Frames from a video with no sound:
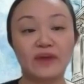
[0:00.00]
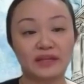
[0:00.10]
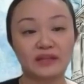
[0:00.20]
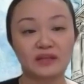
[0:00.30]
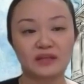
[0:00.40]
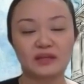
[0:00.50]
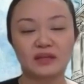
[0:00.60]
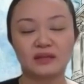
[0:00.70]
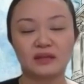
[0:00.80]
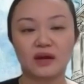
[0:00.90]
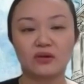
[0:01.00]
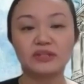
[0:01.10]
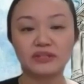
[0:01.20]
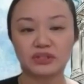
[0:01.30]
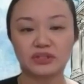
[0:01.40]
finding can allow
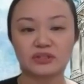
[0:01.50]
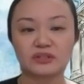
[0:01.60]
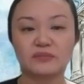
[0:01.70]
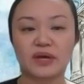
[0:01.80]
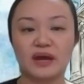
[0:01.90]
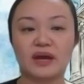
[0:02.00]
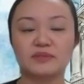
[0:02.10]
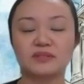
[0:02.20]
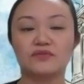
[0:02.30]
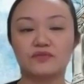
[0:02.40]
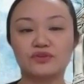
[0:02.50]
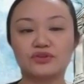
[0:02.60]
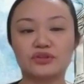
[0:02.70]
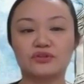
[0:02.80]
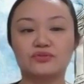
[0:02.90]
clinicians perhaps in the
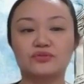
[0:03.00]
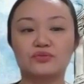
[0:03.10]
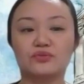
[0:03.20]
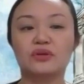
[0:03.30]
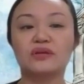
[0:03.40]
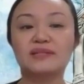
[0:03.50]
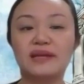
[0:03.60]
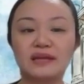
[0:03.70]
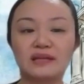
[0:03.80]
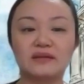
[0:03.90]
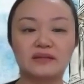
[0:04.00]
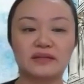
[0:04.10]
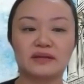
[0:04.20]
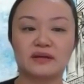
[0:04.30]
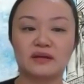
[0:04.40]
future to tailor
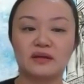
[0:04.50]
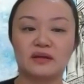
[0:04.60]
their